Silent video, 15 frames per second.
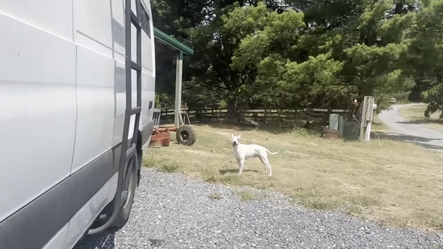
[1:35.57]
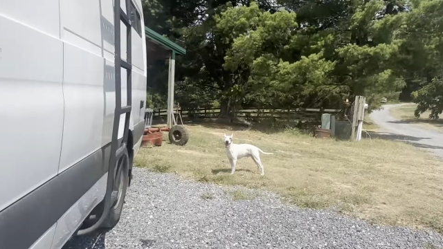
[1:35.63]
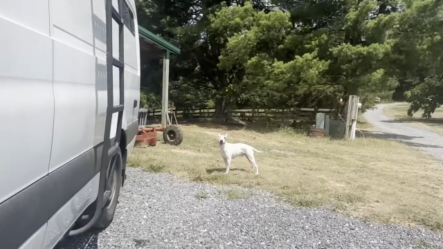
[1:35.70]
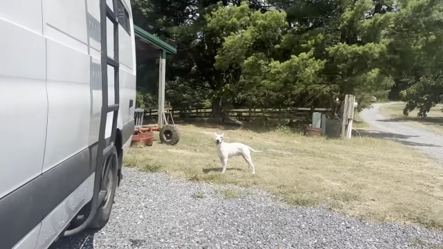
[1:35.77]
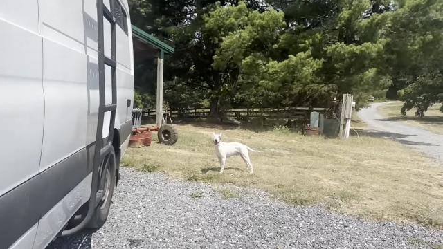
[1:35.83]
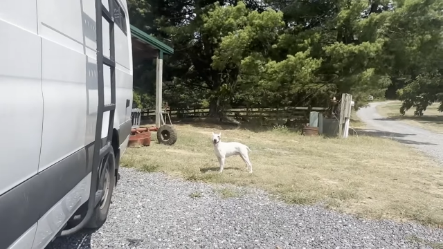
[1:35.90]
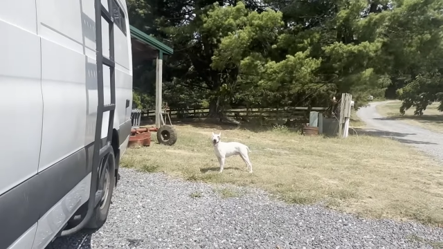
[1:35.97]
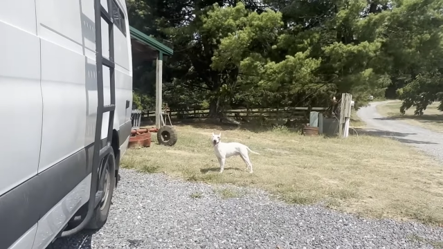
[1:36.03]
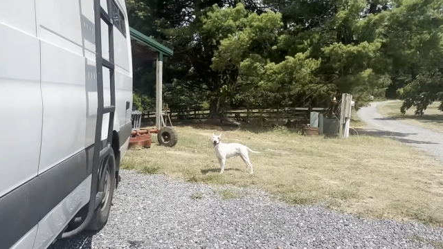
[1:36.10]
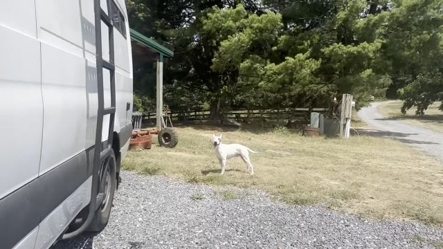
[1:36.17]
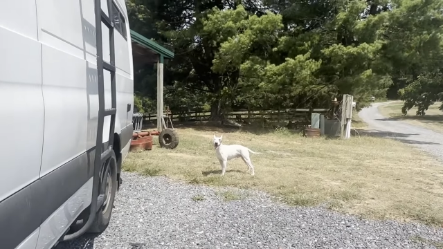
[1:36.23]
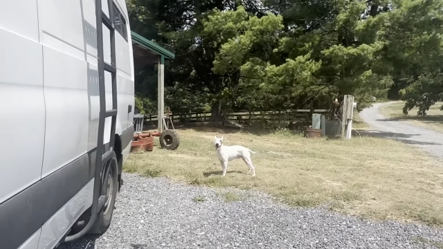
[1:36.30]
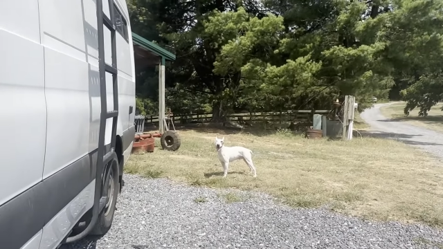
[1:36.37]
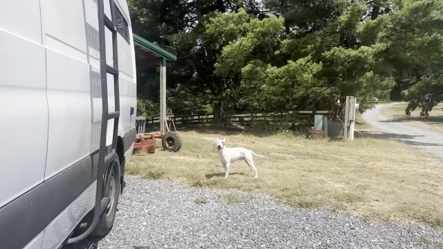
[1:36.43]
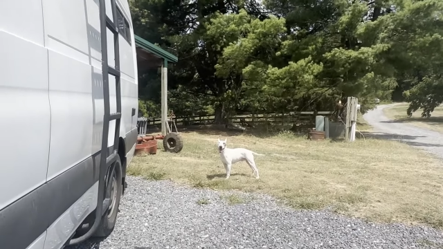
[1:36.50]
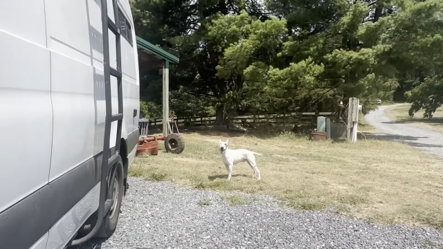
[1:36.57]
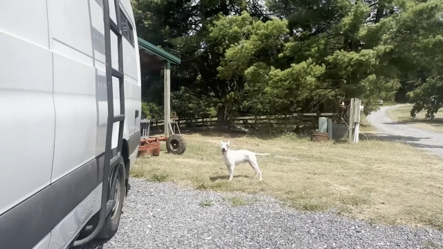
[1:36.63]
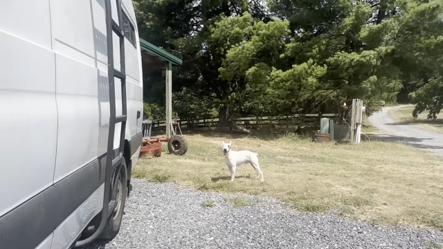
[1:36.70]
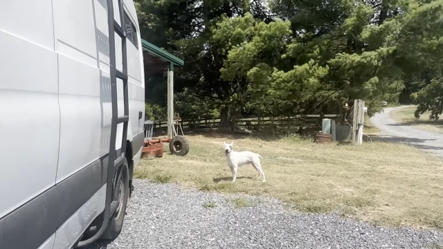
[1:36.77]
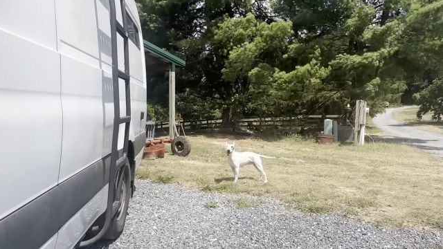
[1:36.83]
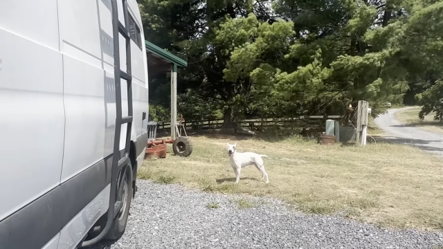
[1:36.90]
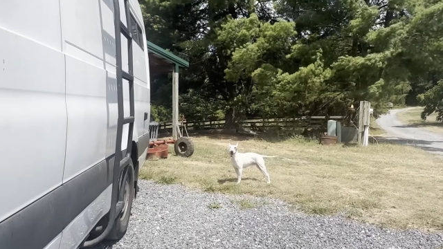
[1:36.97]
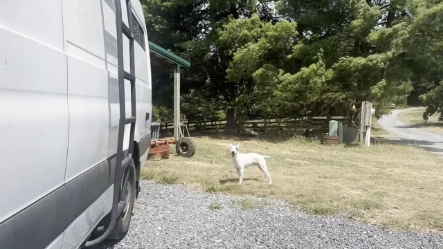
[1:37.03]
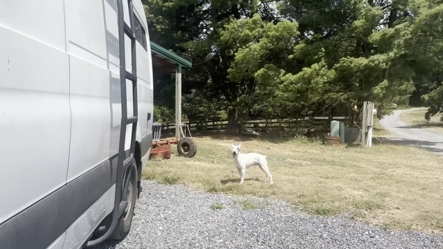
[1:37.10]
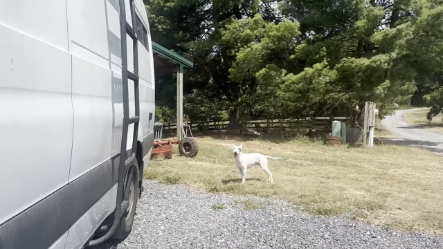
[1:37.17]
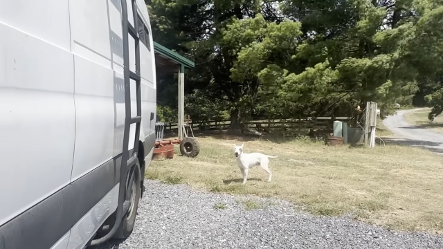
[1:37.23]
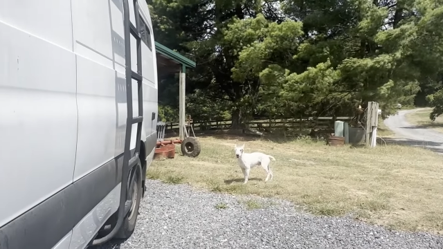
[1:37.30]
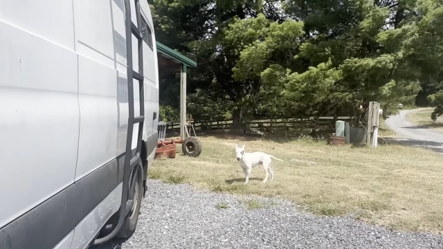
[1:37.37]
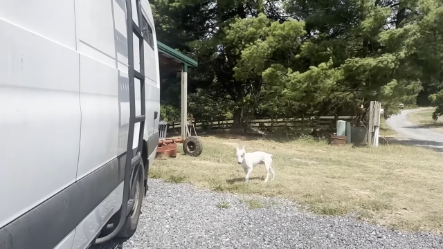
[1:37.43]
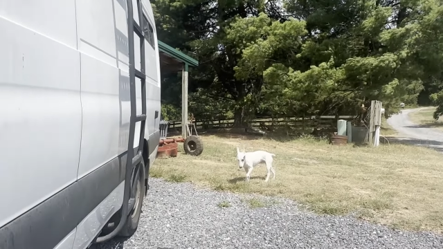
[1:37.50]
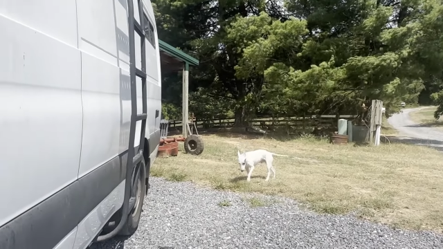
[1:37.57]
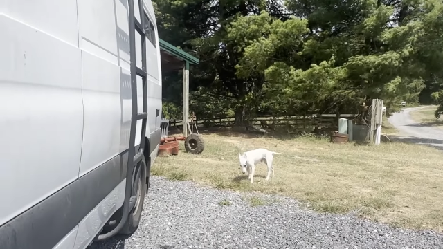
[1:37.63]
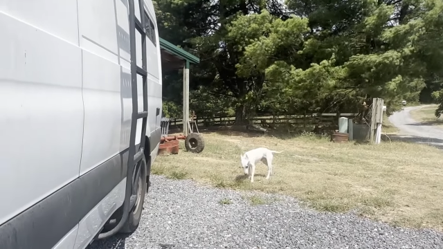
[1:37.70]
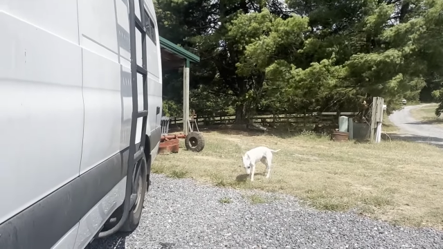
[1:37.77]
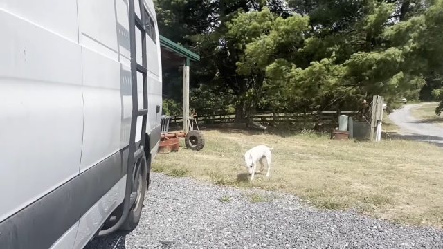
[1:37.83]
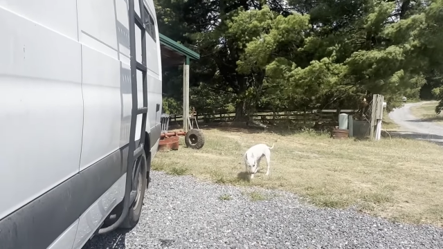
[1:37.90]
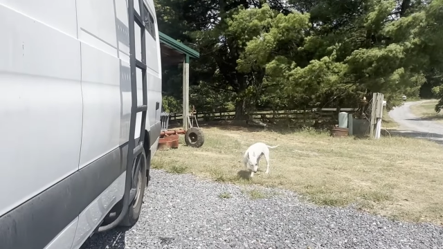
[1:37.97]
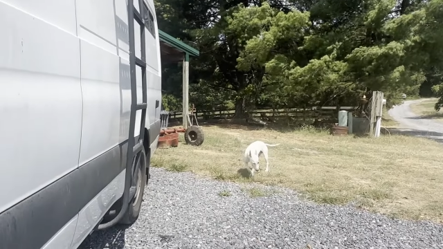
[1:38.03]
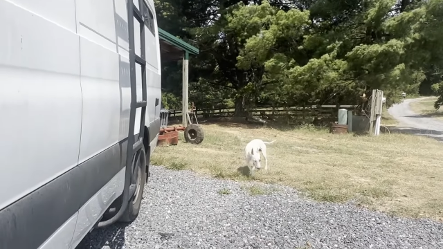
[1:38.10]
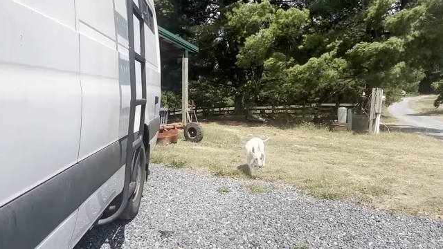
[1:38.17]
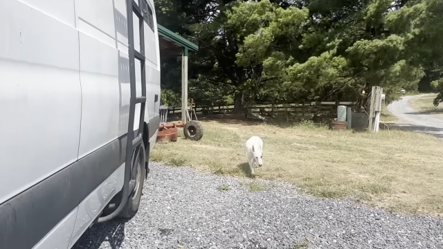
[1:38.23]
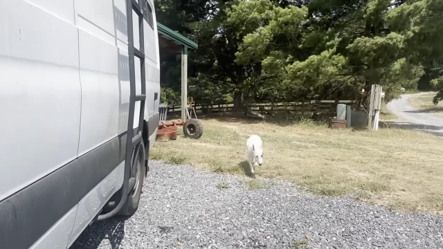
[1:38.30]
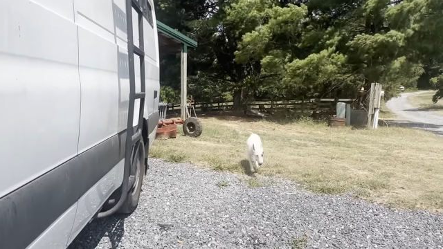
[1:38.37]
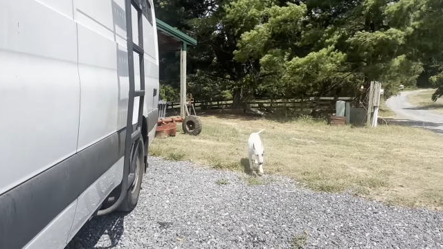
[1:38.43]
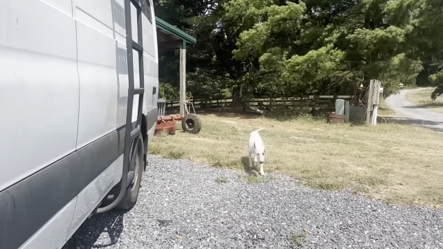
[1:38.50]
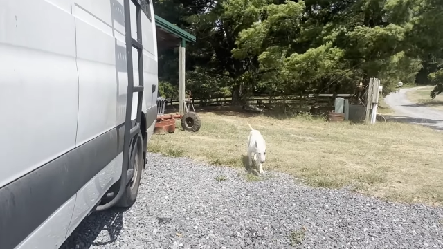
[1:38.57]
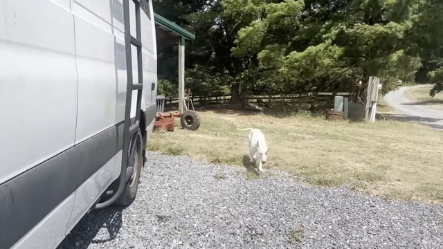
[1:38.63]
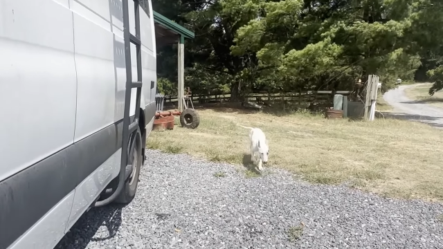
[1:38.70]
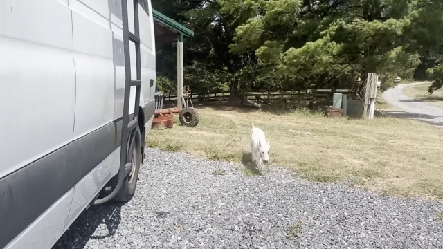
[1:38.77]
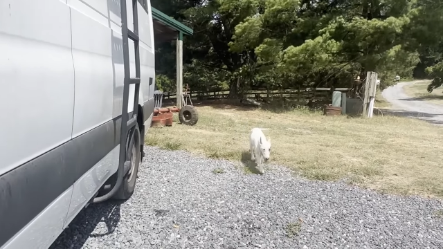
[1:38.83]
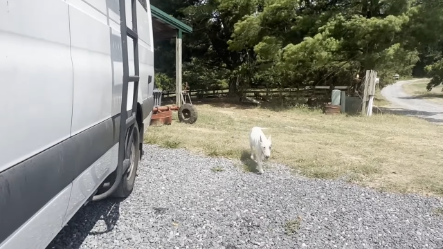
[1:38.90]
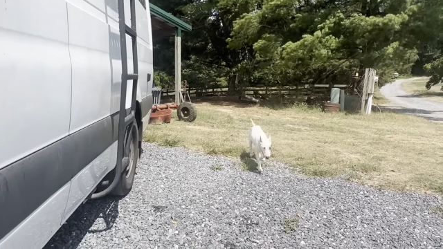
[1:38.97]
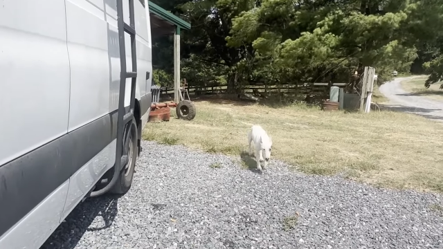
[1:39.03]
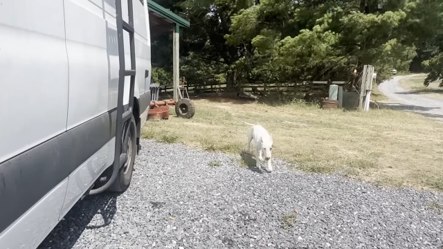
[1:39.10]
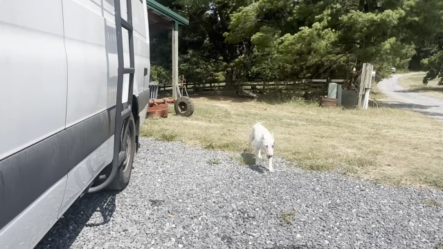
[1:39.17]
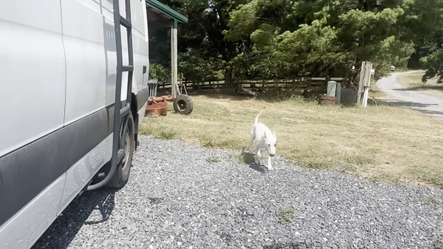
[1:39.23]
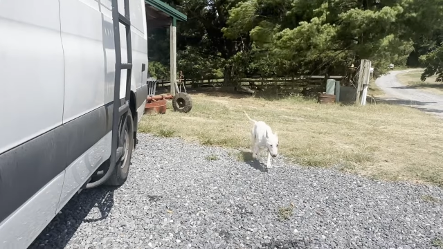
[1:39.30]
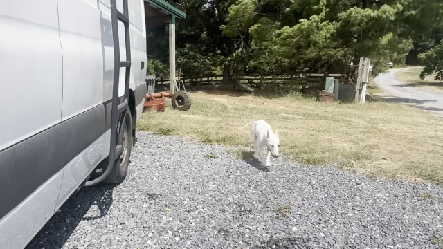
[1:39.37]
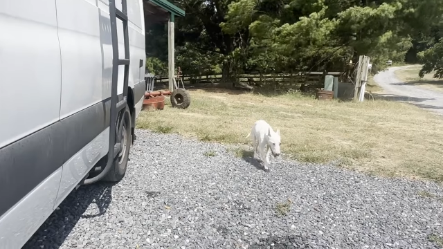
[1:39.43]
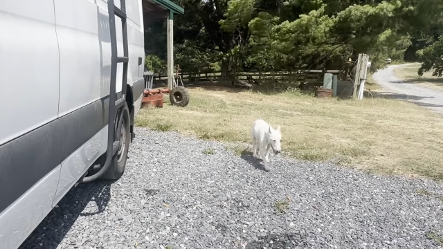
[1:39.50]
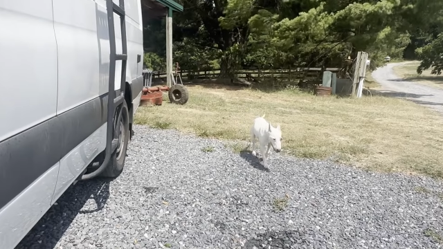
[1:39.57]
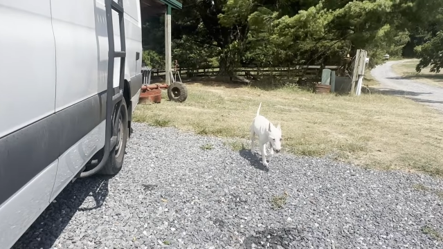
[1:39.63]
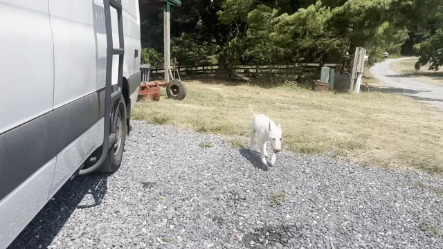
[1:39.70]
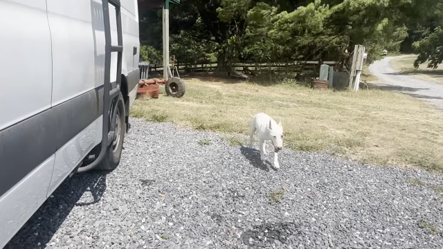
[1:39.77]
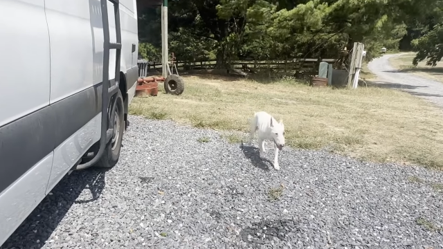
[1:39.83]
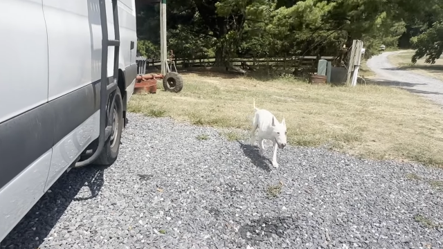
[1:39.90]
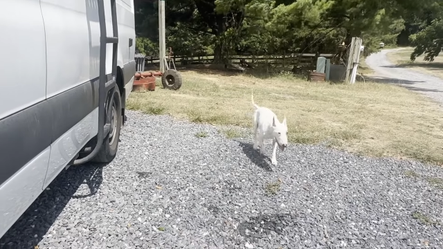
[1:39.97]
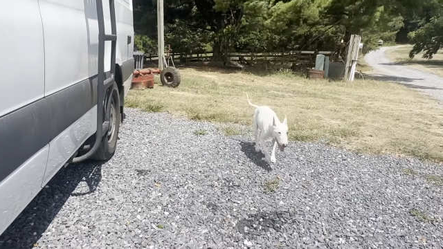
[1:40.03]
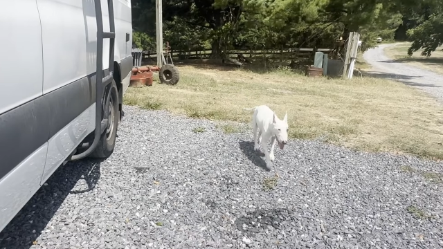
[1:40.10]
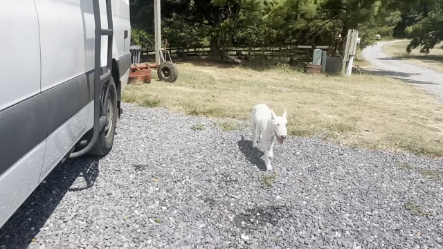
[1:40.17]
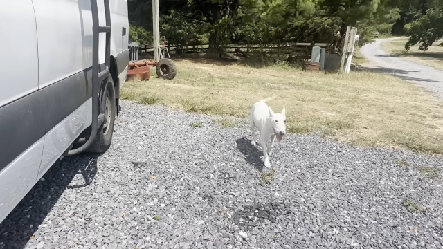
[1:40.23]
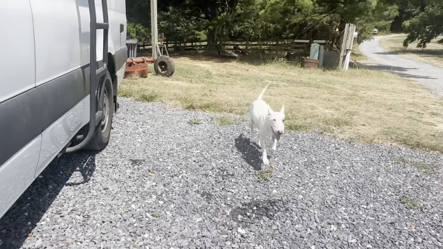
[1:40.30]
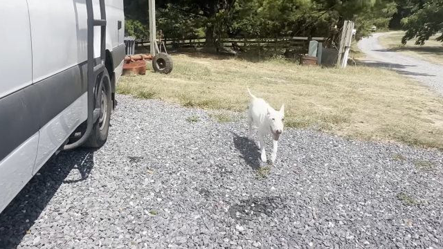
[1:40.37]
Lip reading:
(no speaker visible)